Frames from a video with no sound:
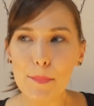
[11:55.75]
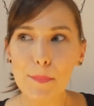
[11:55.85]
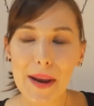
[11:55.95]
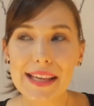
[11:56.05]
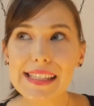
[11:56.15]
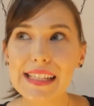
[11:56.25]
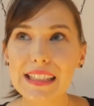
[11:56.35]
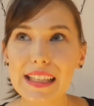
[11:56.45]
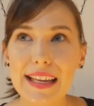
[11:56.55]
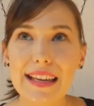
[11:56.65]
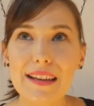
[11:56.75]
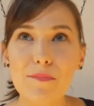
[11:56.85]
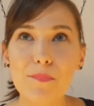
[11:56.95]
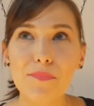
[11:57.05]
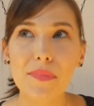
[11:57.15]
Basically,
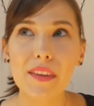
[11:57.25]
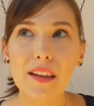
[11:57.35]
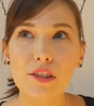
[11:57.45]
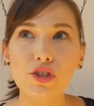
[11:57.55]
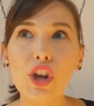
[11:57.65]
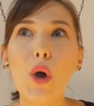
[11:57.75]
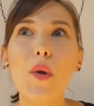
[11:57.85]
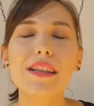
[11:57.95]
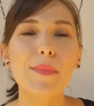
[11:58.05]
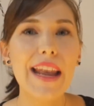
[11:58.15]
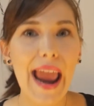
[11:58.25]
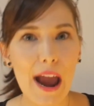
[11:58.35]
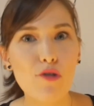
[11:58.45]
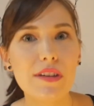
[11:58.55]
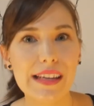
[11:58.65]
Joe has been
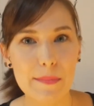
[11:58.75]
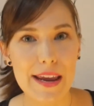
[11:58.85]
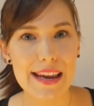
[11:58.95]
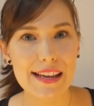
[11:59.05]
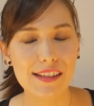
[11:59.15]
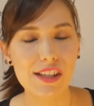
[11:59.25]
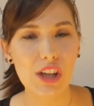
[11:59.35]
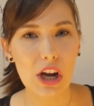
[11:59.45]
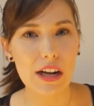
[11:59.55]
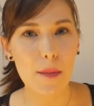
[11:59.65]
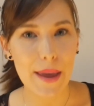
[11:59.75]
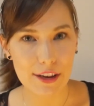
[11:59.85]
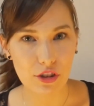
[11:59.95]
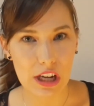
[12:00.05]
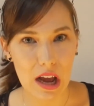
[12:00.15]
hounding me to start a
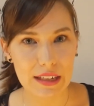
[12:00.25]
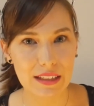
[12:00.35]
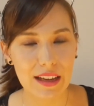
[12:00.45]
Patreon.